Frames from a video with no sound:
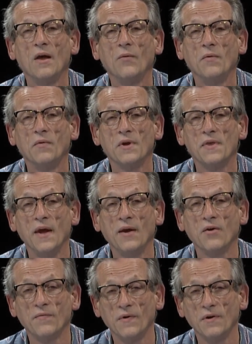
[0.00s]
We want to thank
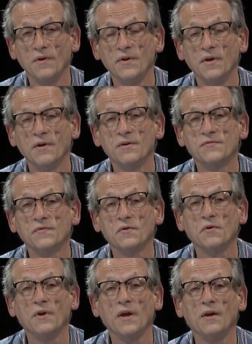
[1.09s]
our volunteers for
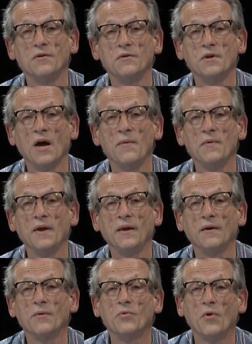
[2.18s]
donating their time, getting
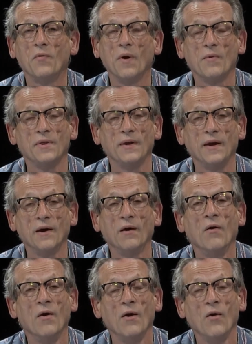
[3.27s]
our program on the air
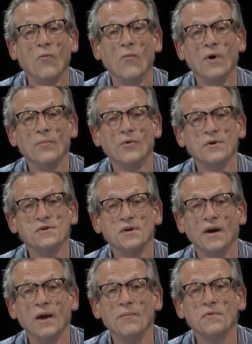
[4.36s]
one more
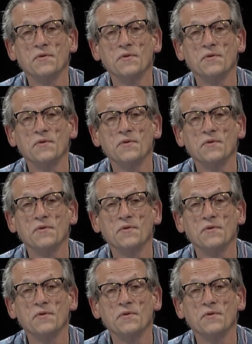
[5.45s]
time.